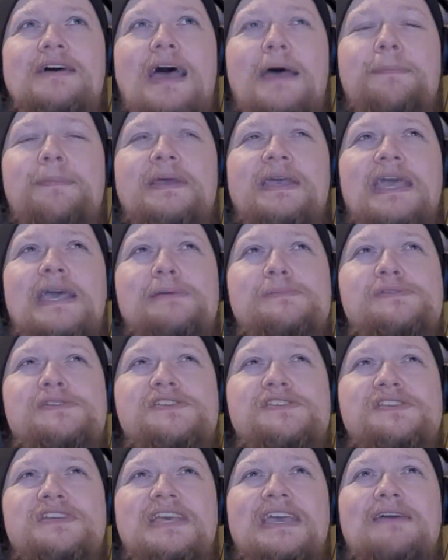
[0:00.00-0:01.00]
Epic Games
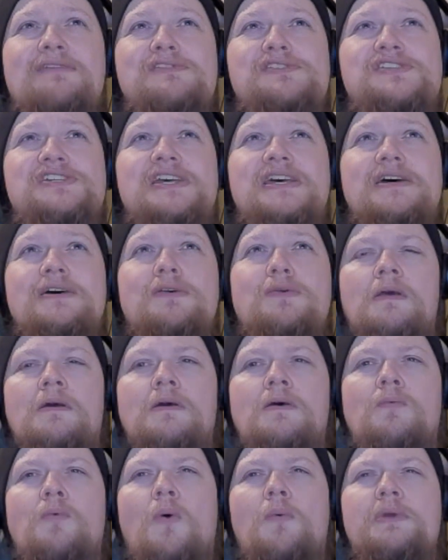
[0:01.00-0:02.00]
doesn't give a shit.
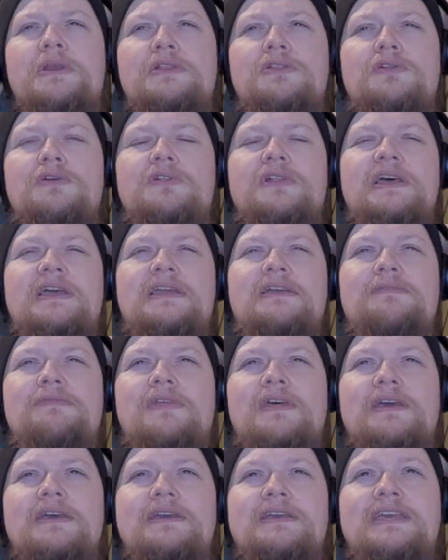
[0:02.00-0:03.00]
What would it look like
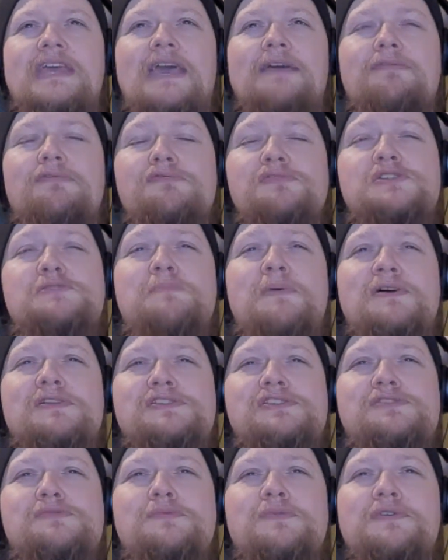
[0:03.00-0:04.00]
if they gave a
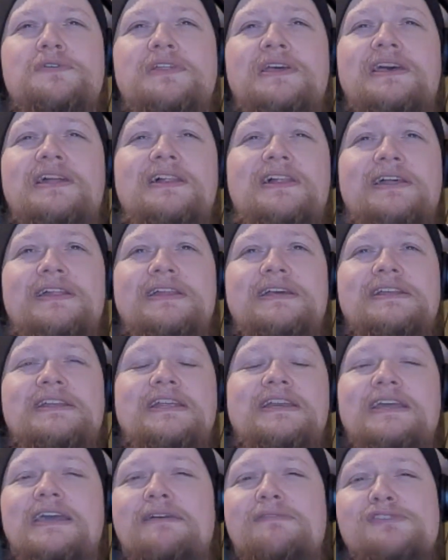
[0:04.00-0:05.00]
response where they clearly
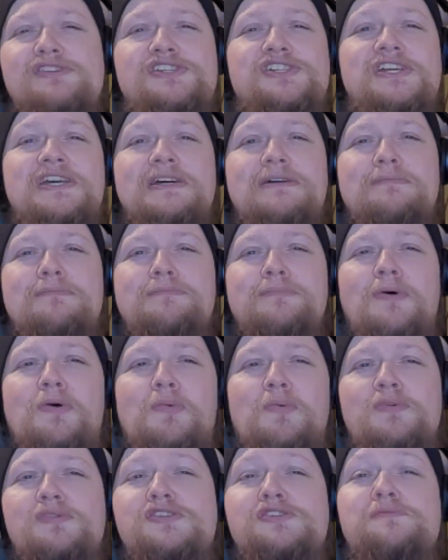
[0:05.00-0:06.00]
didn't give a shit,
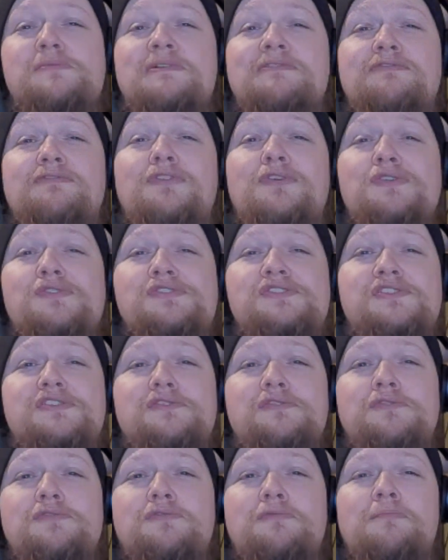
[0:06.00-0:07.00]
but were just being forced
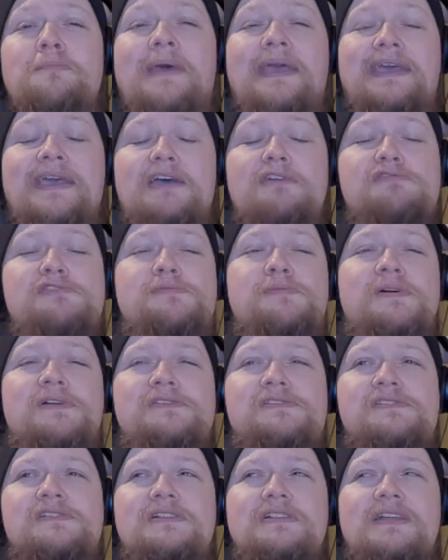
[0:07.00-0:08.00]
to make a
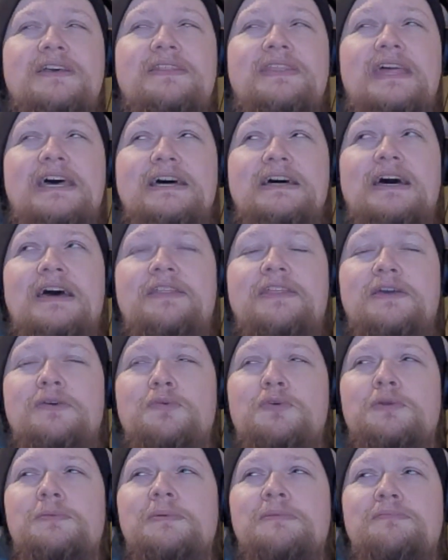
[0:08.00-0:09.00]
response? Like that, I
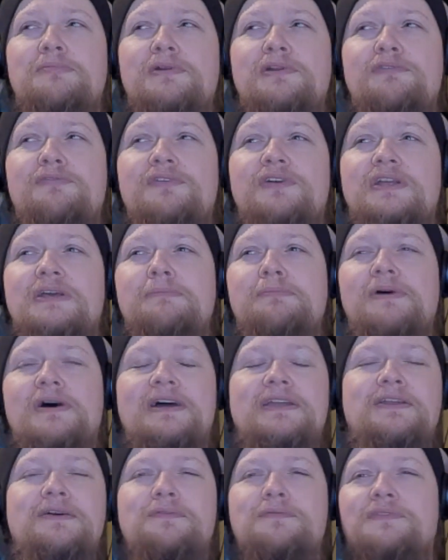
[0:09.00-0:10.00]
think would have been pretty funny,
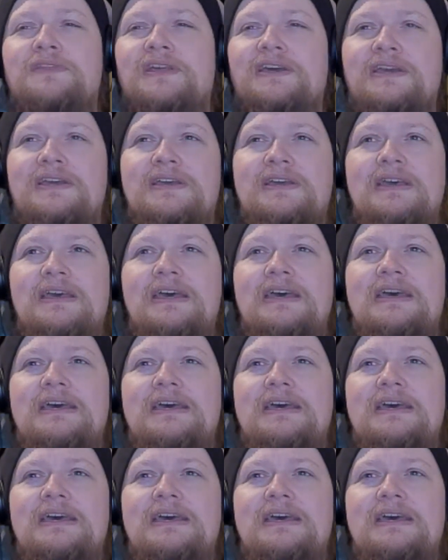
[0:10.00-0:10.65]
but I don't think,